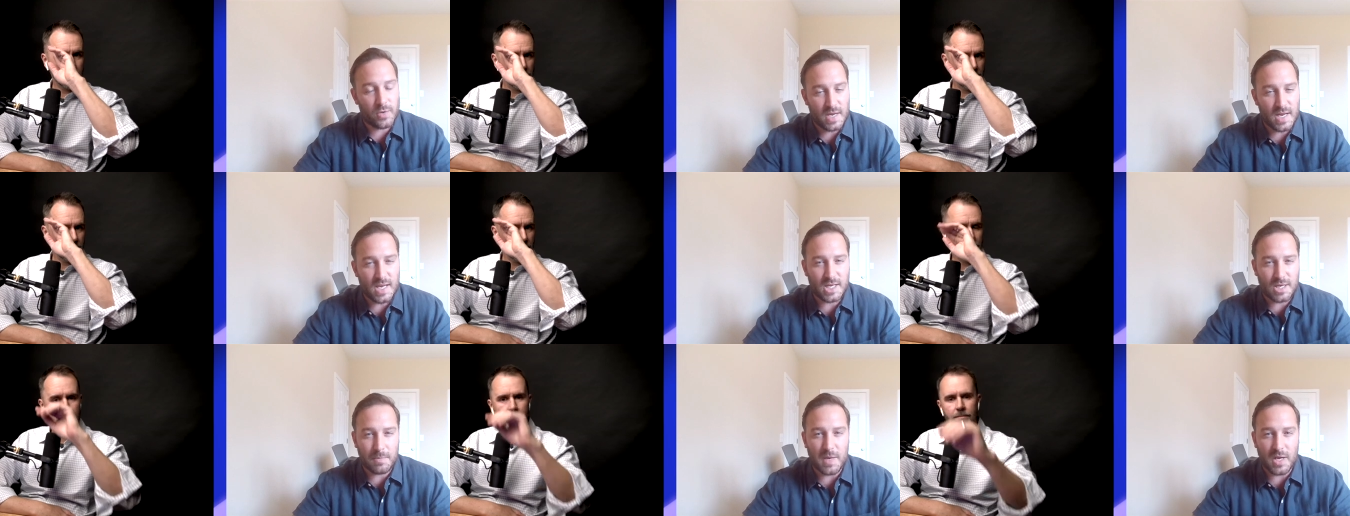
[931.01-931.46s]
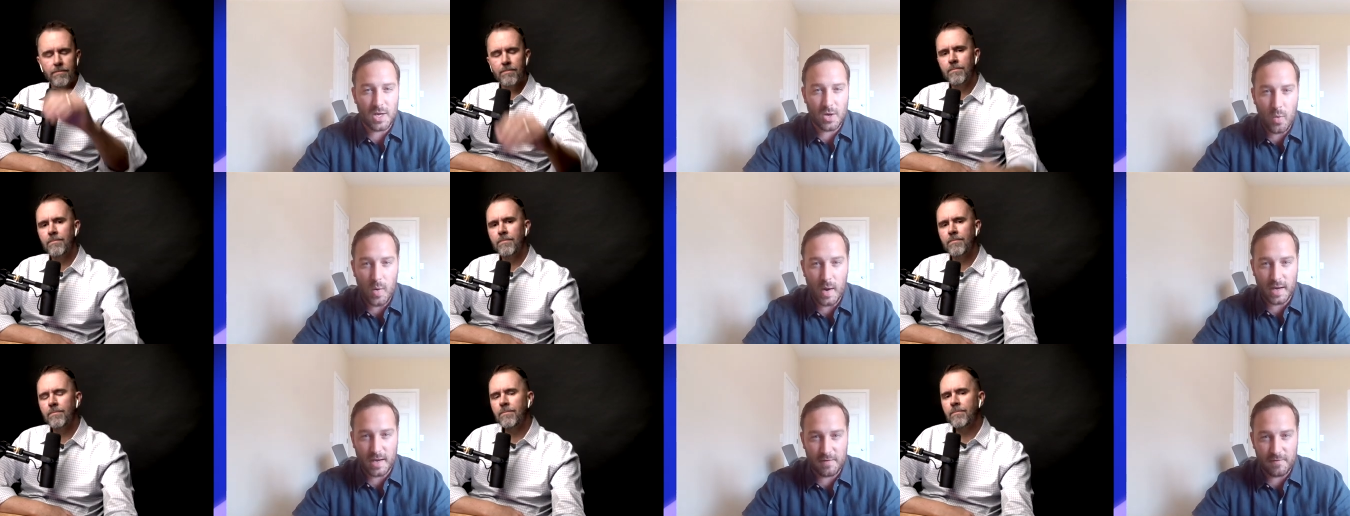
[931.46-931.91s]
Speaker 1: you need to be
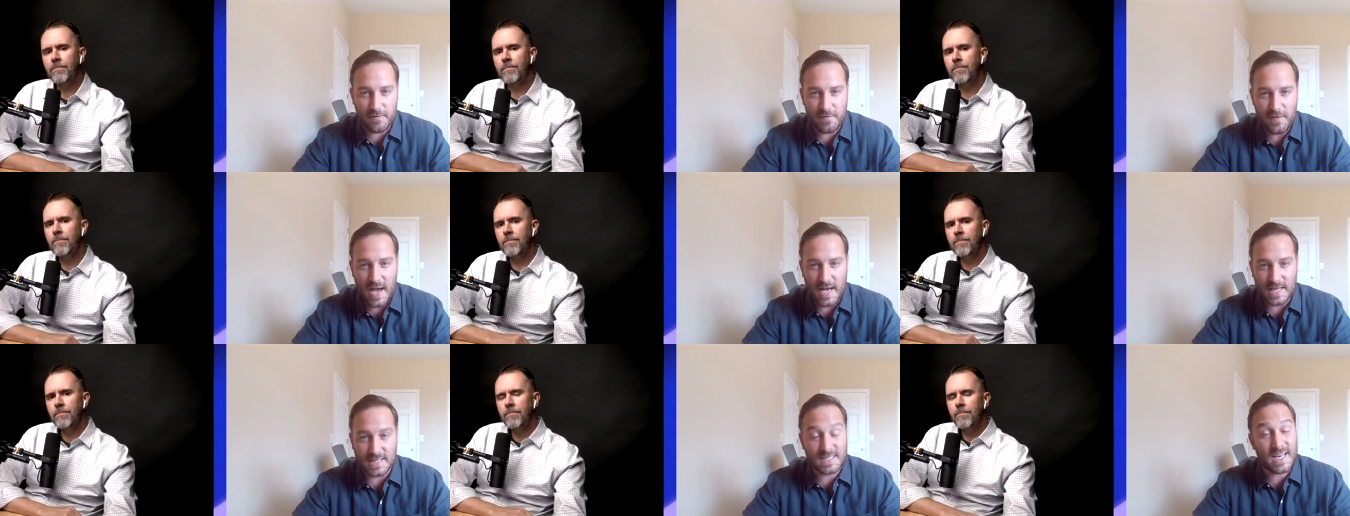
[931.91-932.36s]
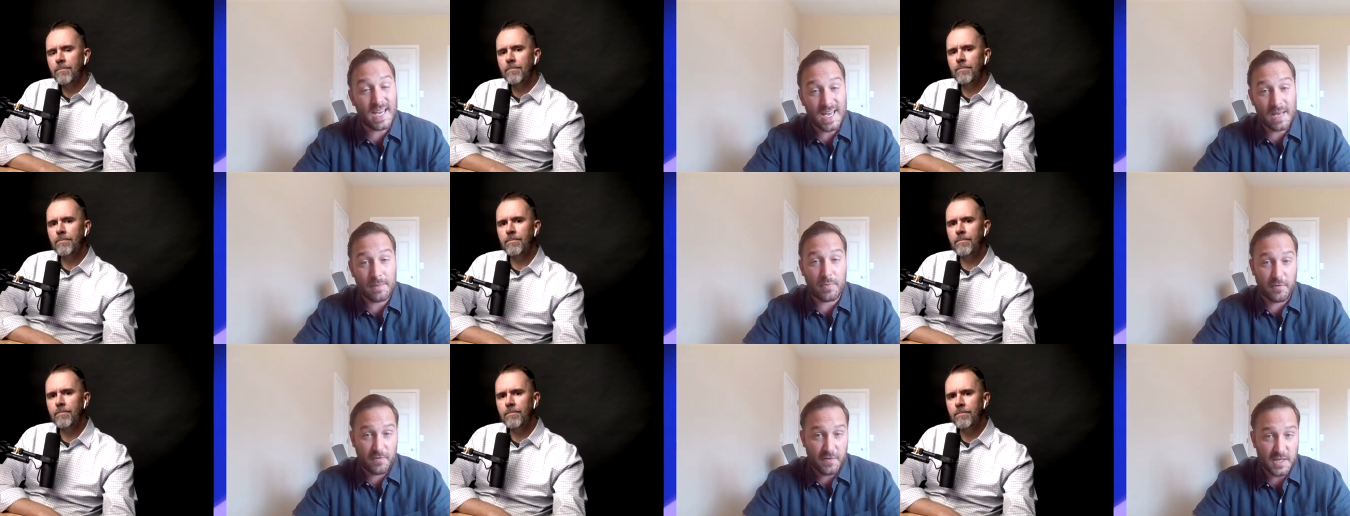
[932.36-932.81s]
quick and fast
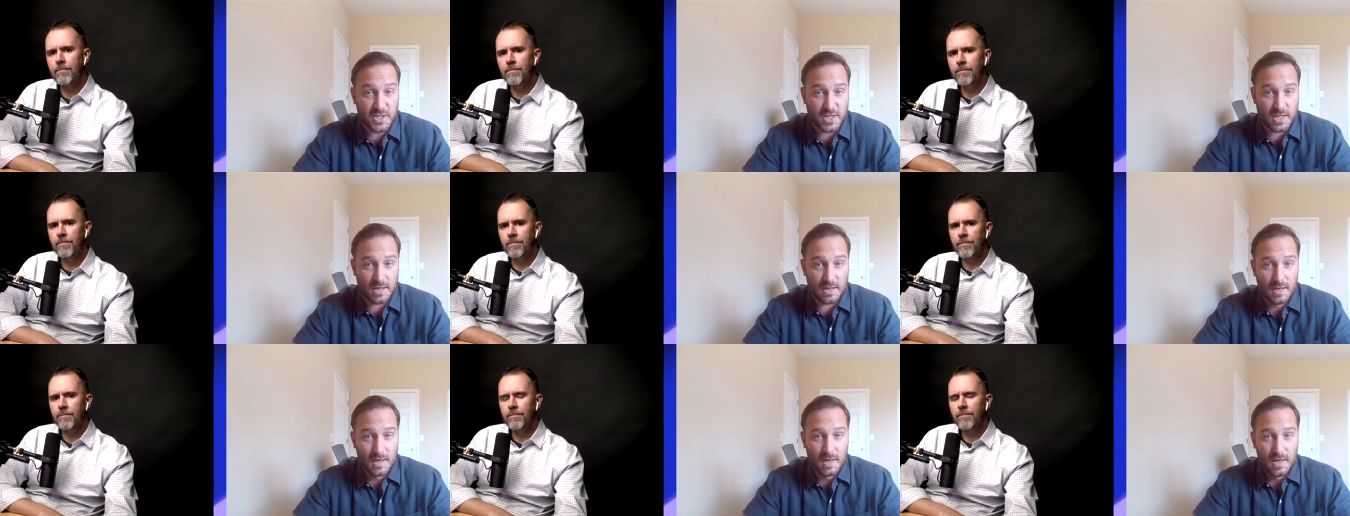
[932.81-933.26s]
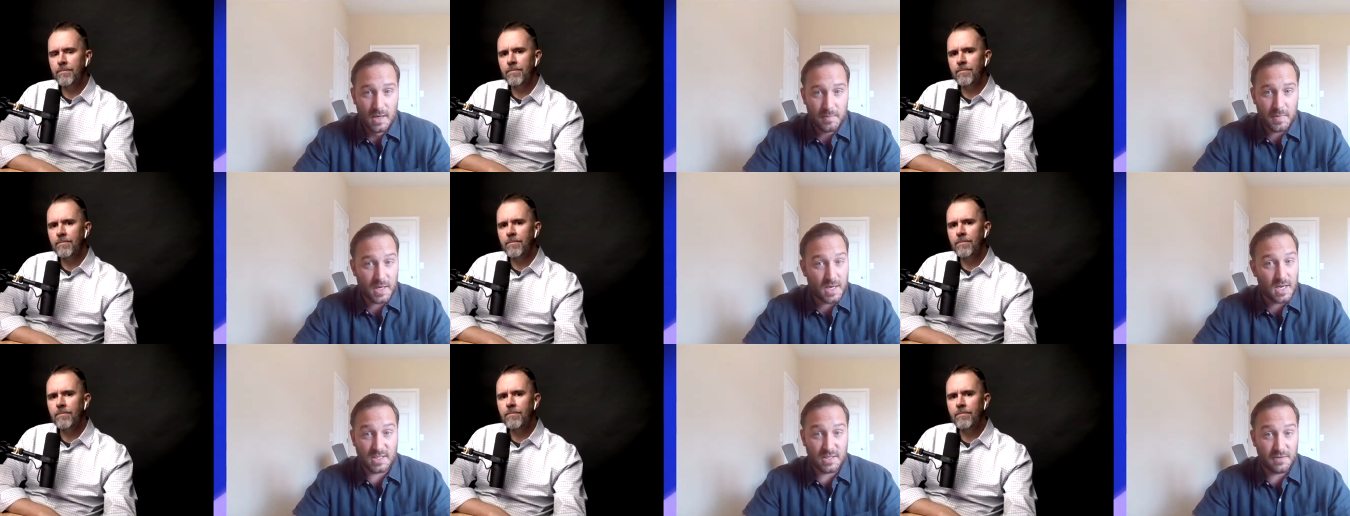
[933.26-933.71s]
and proficient.
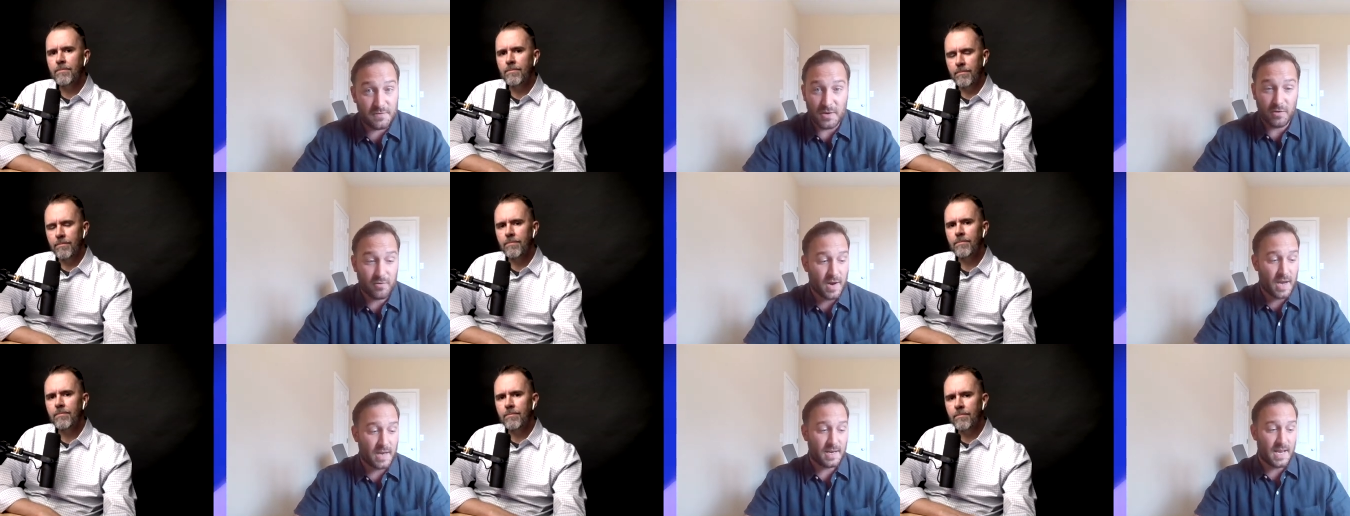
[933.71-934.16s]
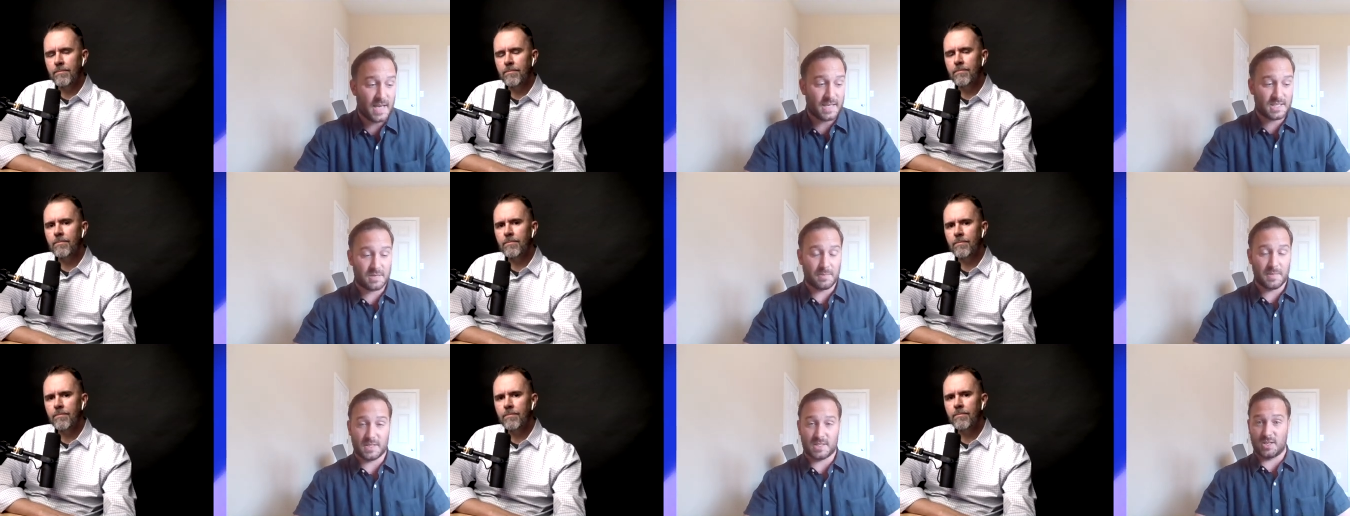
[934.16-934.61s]
Because if you're writing
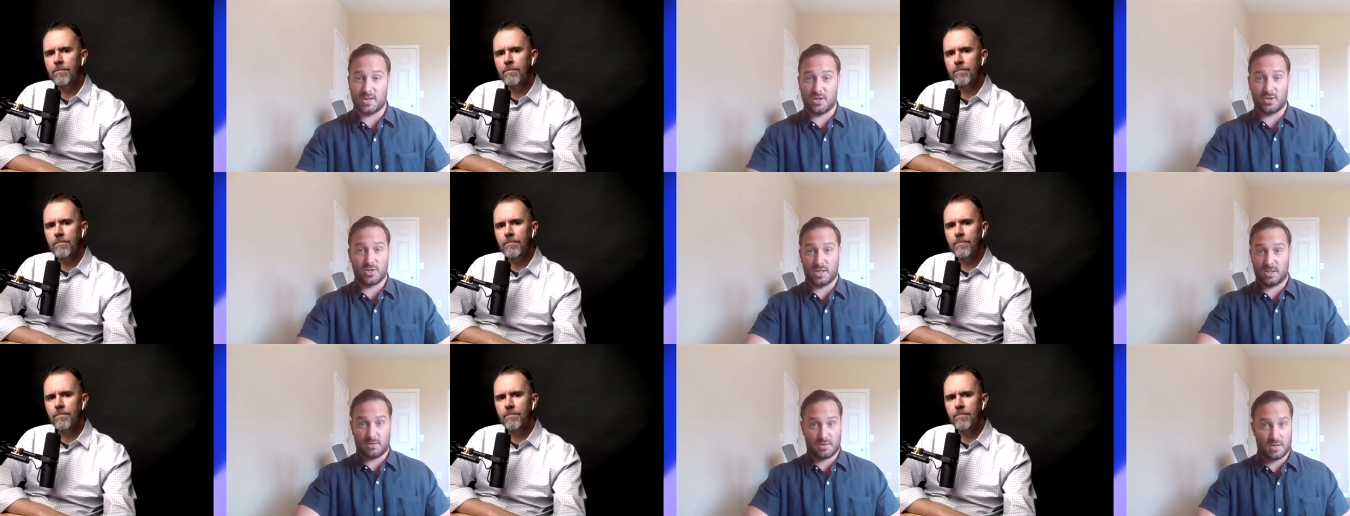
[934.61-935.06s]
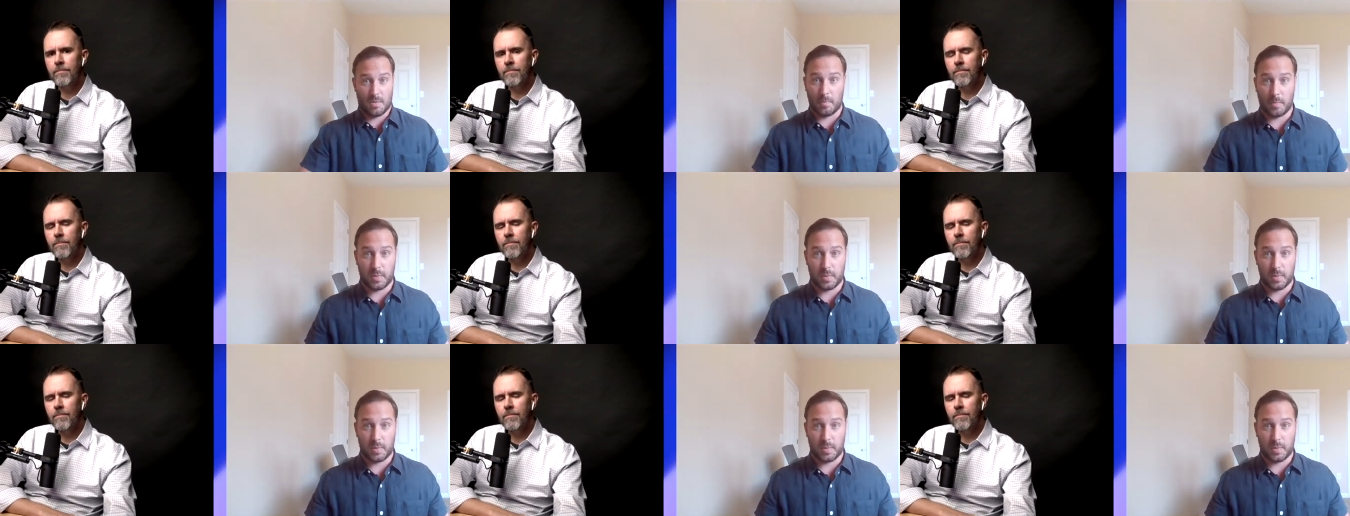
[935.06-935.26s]
estimates that are just